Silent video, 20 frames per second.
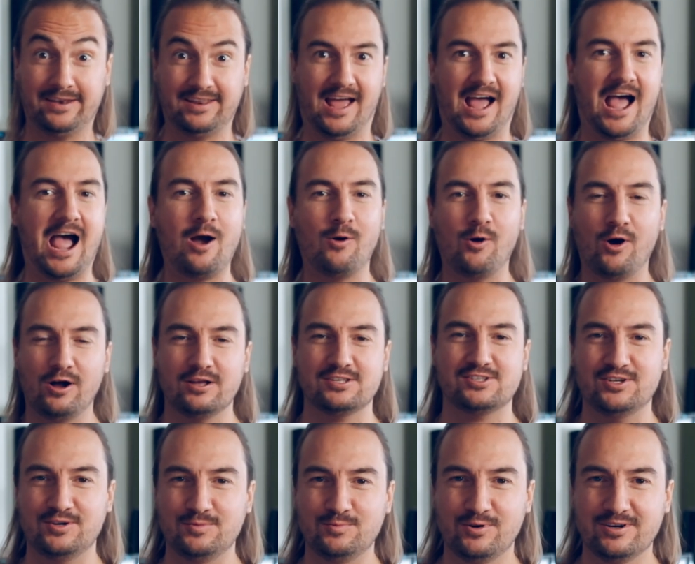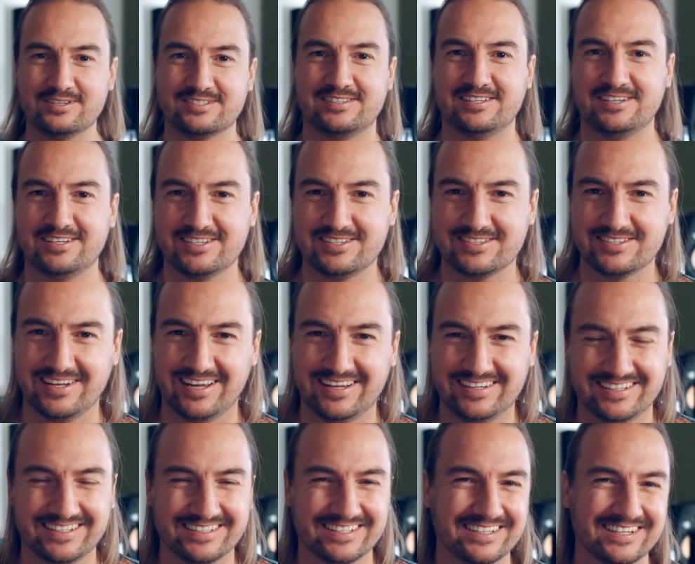How awesome was this?
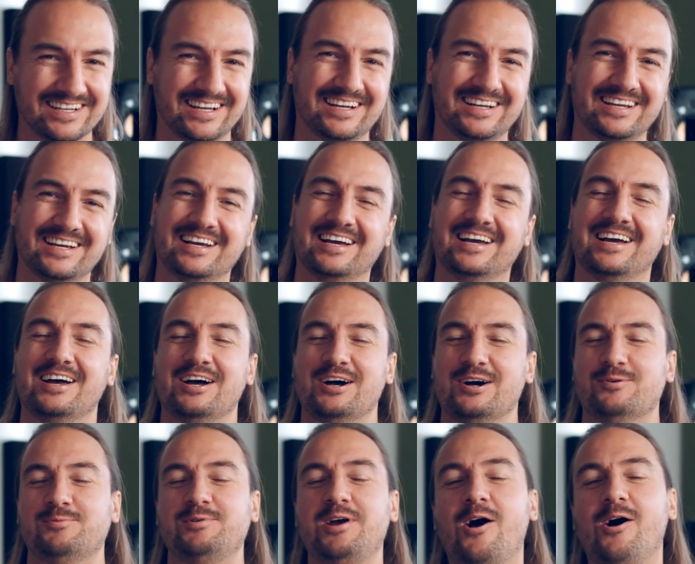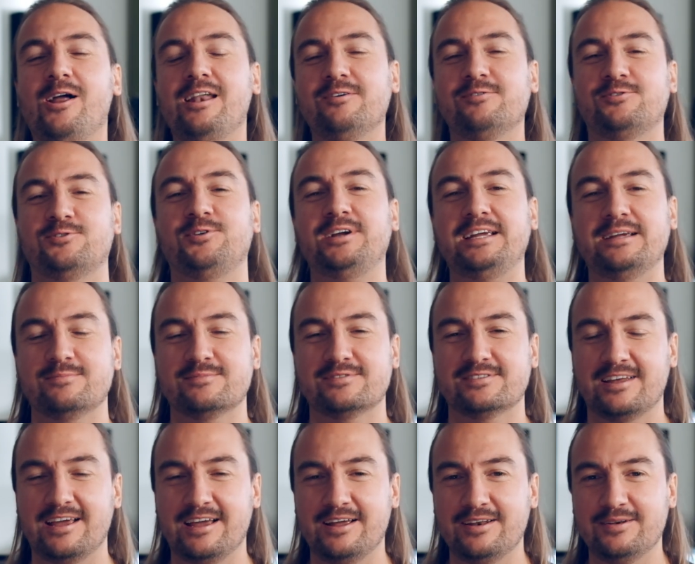We all have dreams,
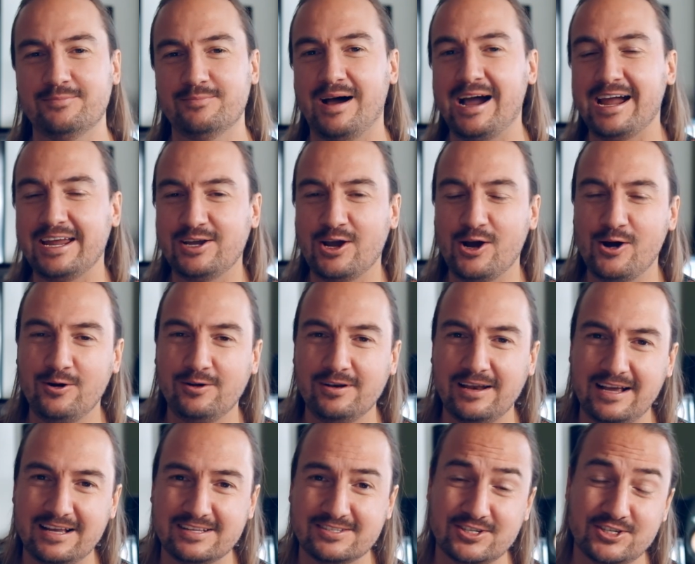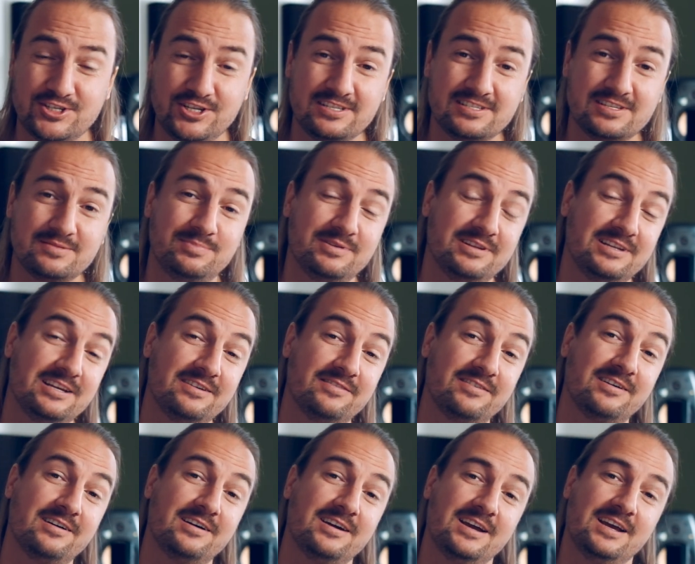and my goal as a Jesus
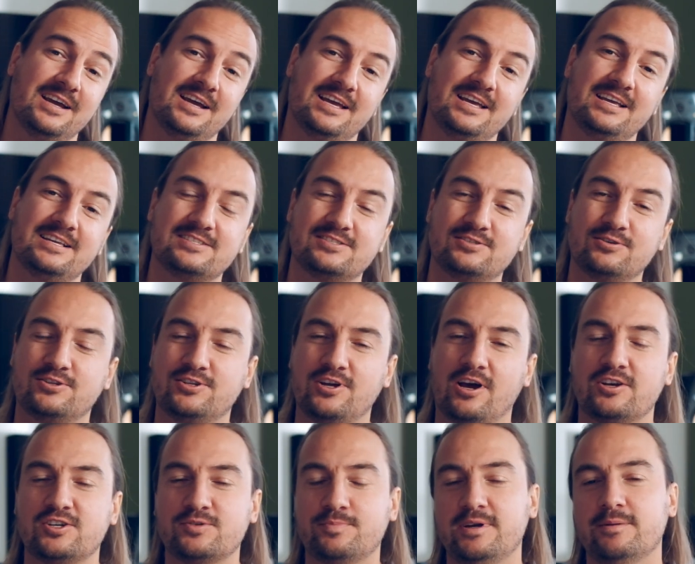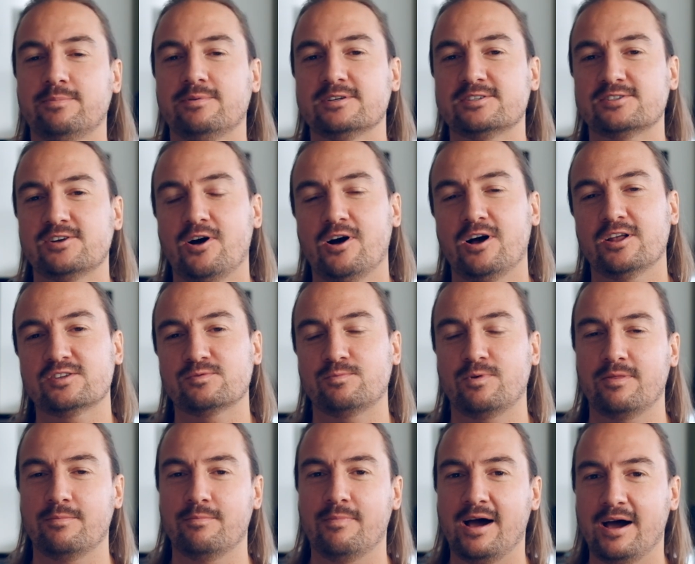believer is to touch people's hearts
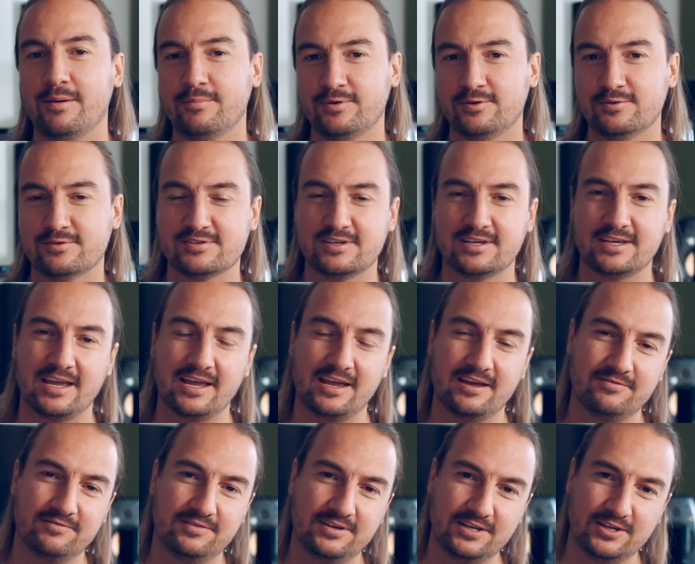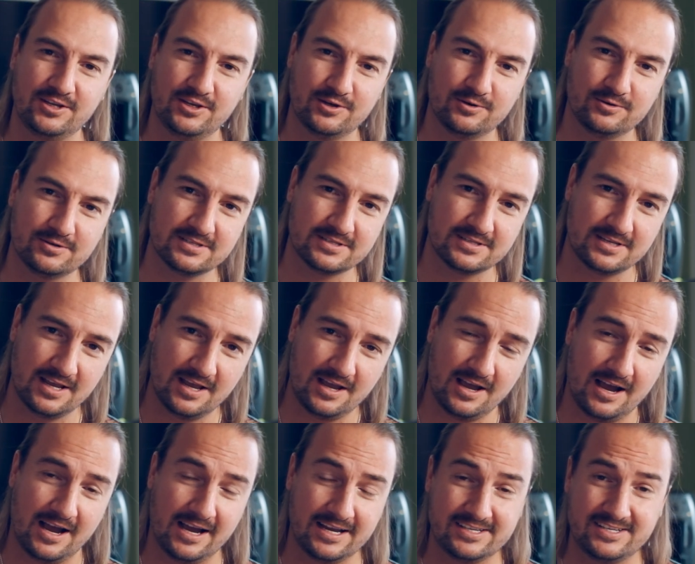with my music and videos.
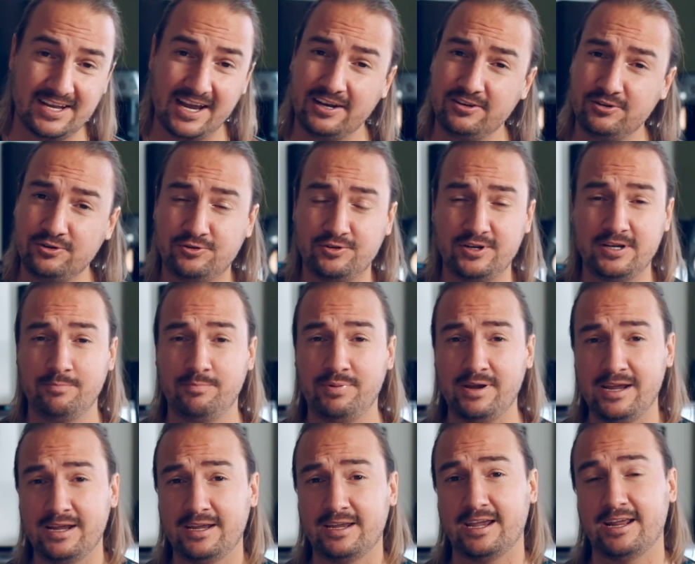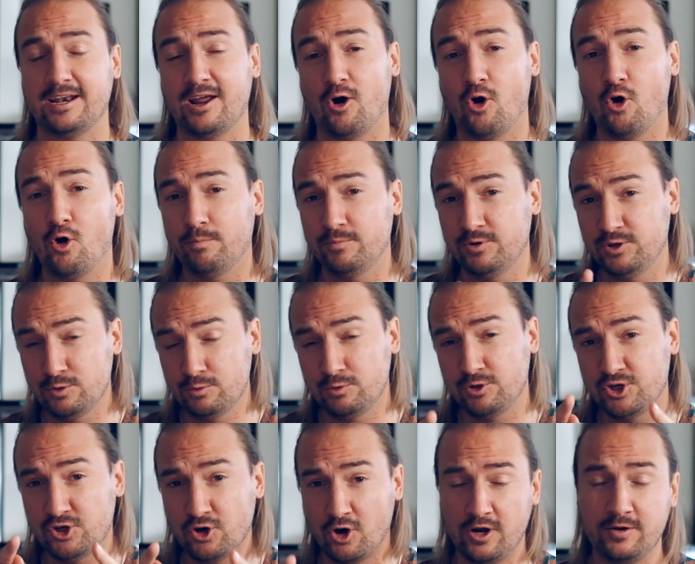I dare to dream big, and I hope you
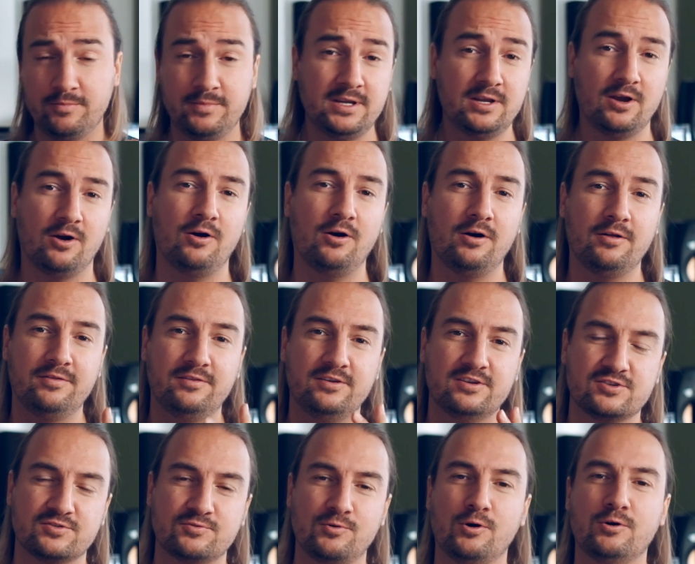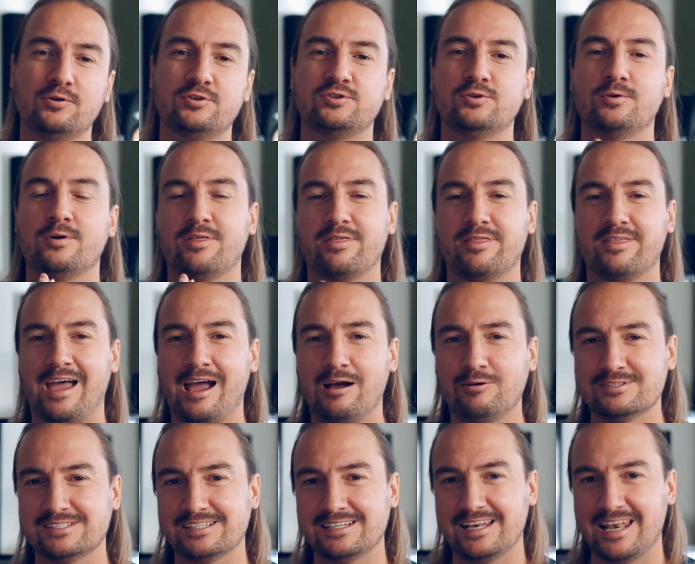join me on this road to
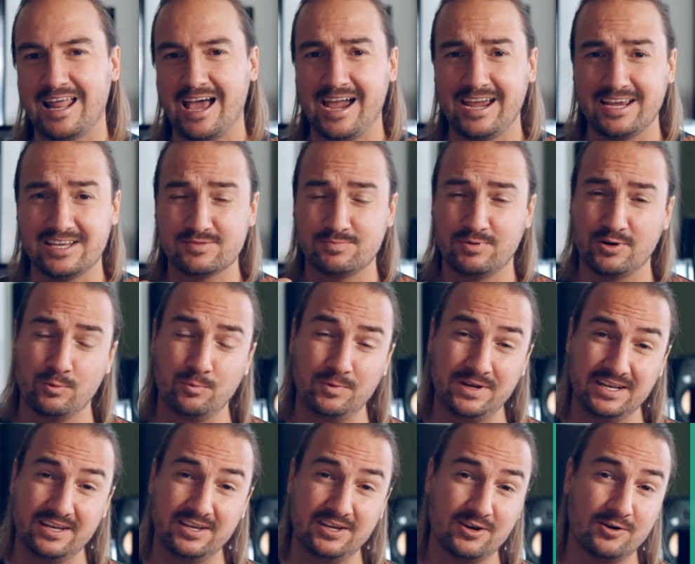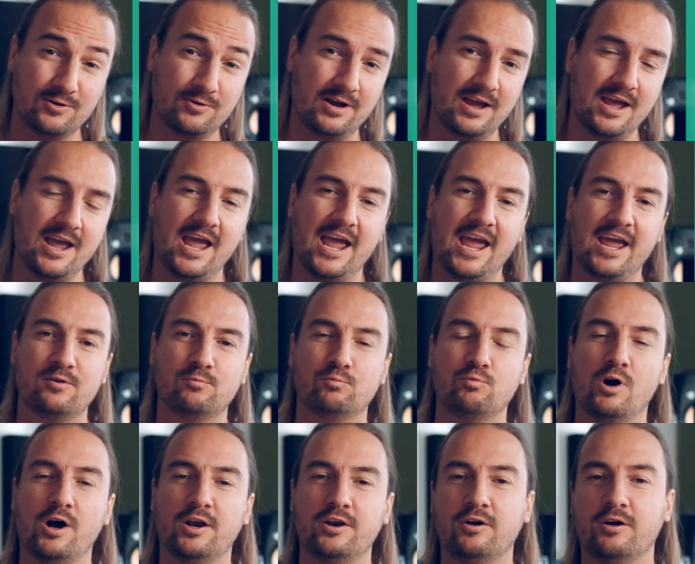1,000 likes per video and
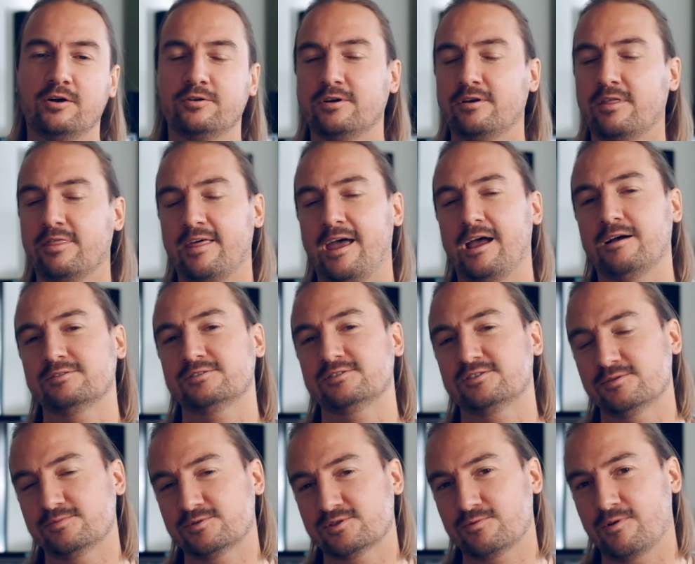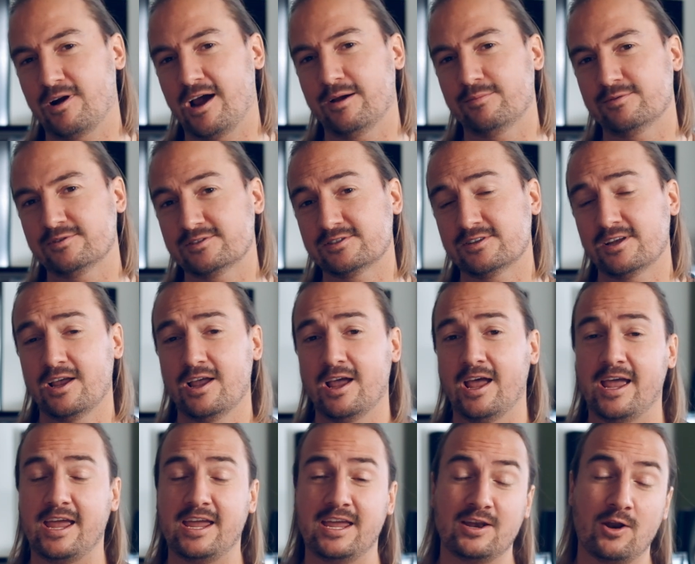100,000 subscribers
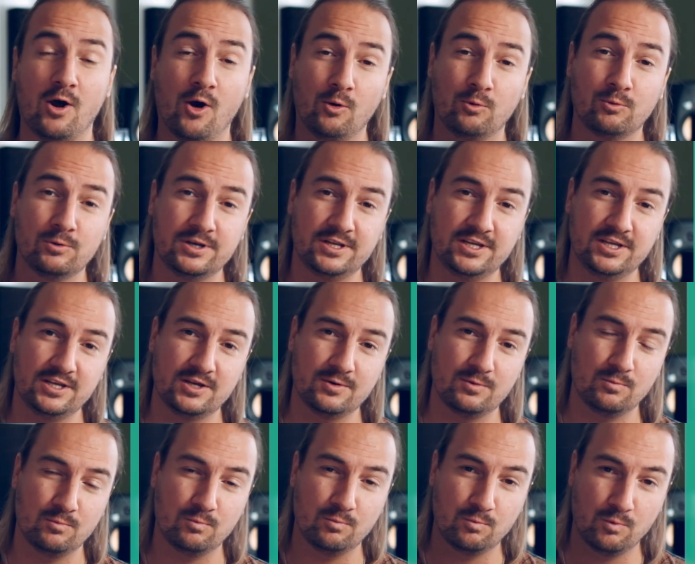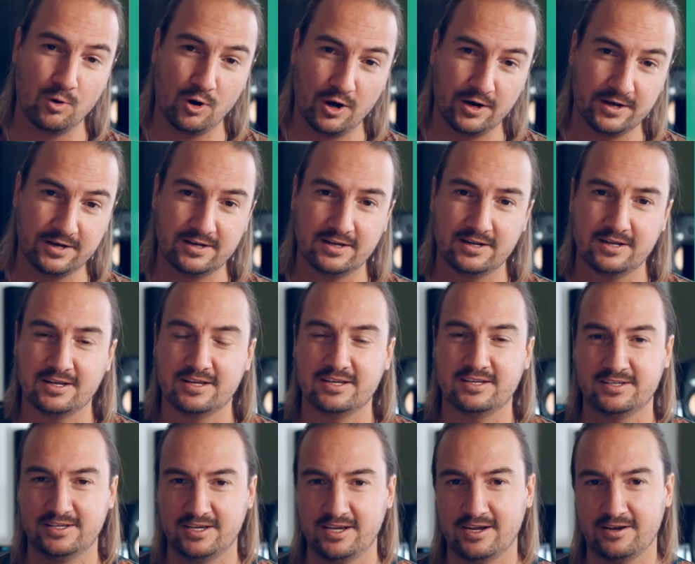in only 1
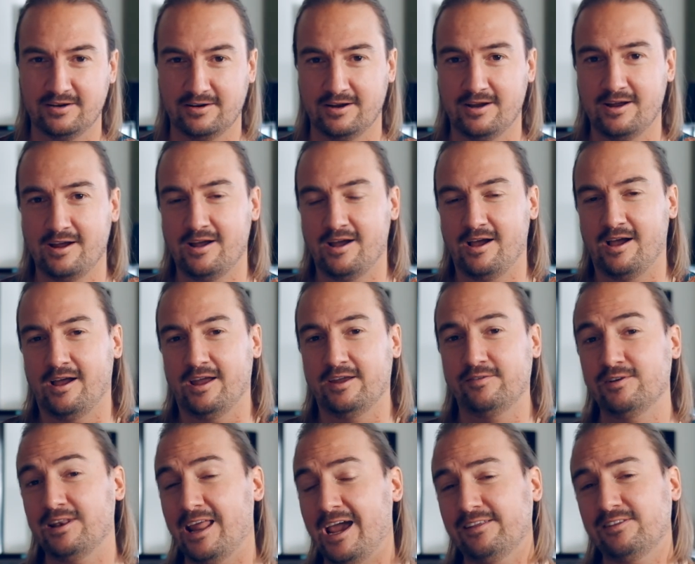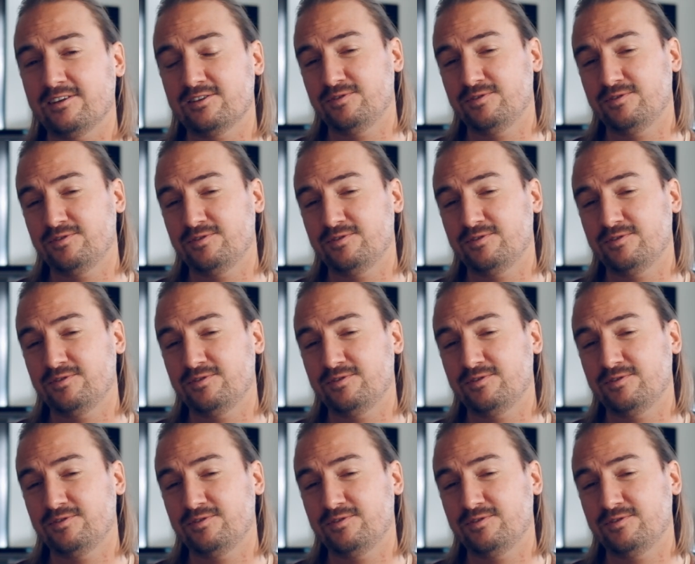year. If you like this